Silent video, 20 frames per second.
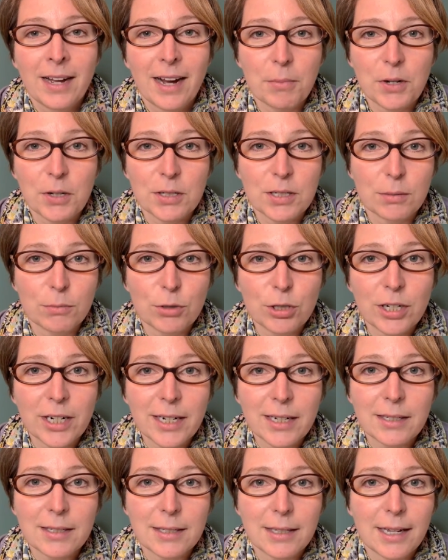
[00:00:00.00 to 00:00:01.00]
There's some
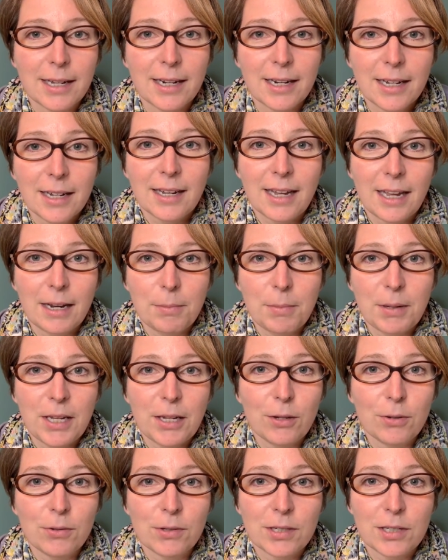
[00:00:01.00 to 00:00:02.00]
tricks that can be
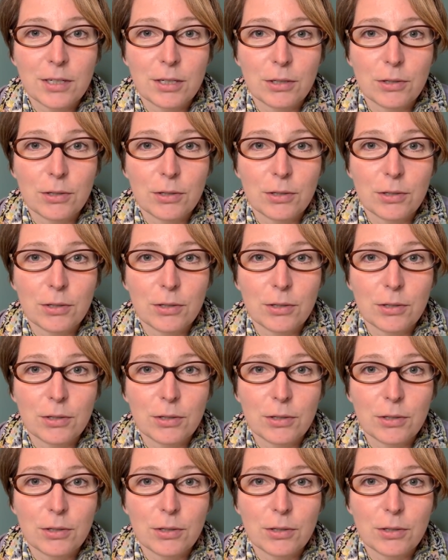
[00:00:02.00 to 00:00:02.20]
used